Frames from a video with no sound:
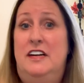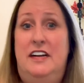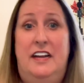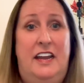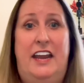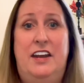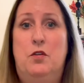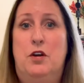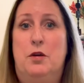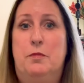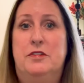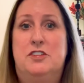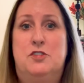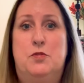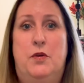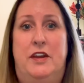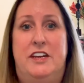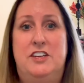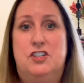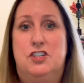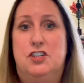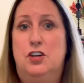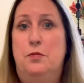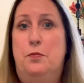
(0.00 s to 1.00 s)
anywhere
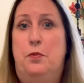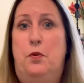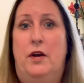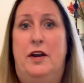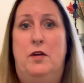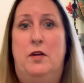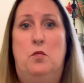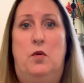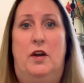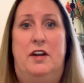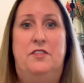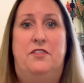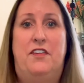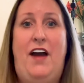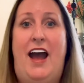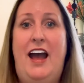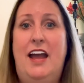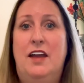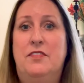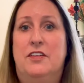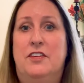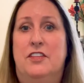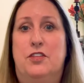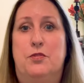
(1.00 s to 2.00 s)
between
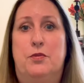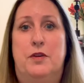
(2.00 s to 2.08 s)
2.15 and